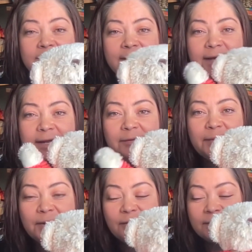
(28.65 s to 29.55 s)
Teddy
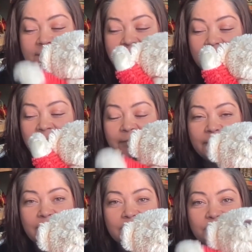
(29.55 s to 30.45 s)
Bear, Teddy
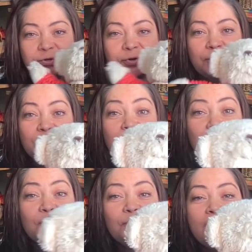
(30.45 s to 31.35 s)
Bear, turn
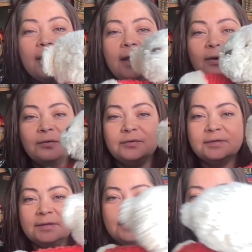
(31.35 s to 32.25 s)
around.